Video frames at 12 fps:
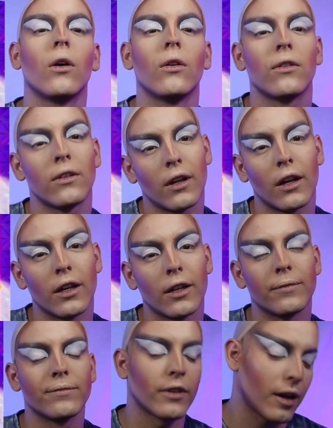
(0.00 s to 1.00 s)

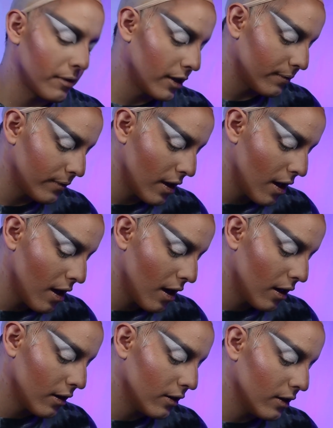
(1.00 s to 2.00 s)
stunning. I mean,
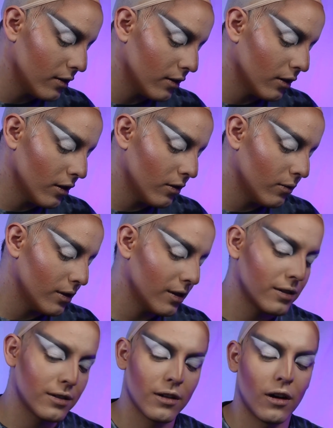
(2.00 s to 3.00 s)
this look
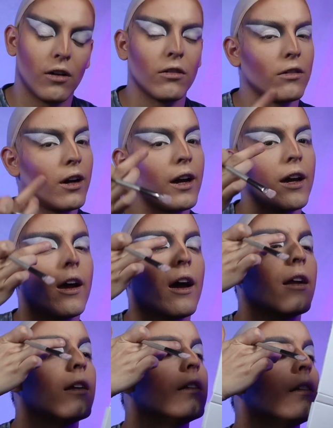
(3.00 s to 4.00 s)
was alright.
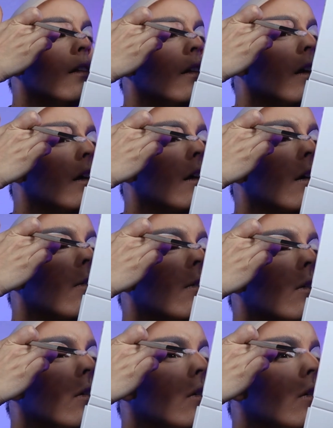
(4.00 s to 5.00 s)
I didn't think it
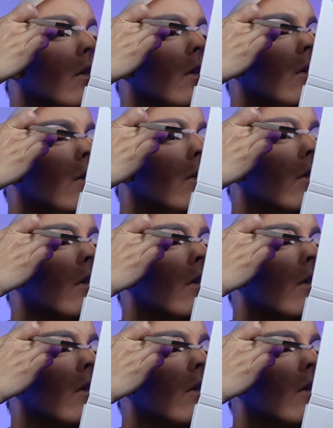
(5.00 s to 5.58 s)
was too